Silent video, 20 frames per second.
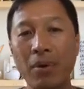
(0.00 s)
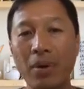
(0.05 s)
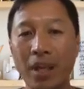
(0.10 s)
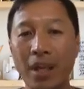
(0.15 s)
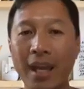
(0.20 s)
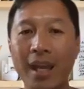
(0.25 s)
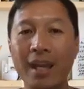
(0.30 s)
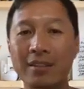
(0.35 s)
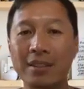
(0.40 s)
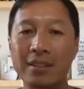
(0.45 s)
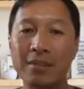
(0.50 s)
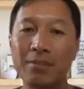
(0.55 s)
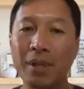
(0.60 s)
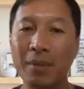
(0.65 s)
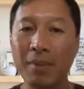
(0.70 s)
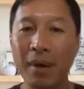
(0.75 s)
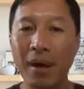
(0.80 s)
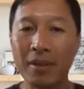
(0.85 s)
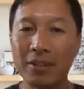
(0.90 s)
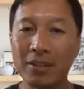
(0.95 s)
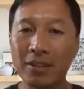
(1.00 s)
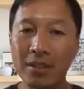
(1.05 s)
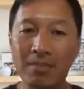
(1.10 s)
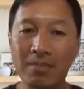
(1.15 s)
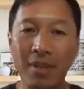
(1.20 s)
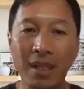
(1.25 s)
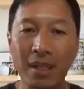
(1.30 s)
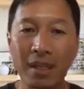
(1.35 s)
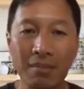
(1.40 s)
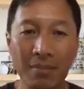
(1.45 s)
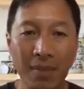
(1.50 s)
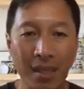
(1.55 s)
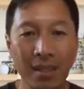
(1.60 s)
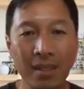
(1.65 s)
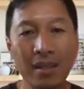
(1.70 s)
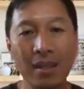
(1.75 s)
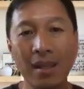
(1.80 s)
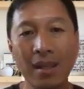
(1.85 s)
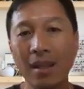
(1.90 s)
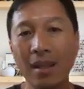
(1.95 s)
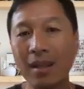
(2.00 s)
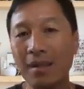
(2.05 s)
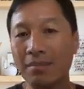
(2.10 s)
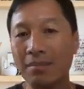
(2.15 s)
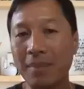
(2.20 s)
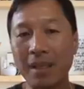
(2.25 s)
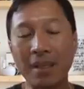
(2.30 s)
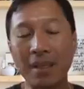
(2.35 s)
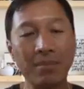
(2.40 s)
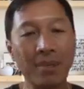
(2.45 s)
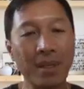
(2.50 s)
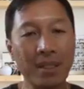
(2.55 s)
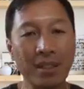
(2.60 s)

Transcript: It can't just be about just making money. Making money is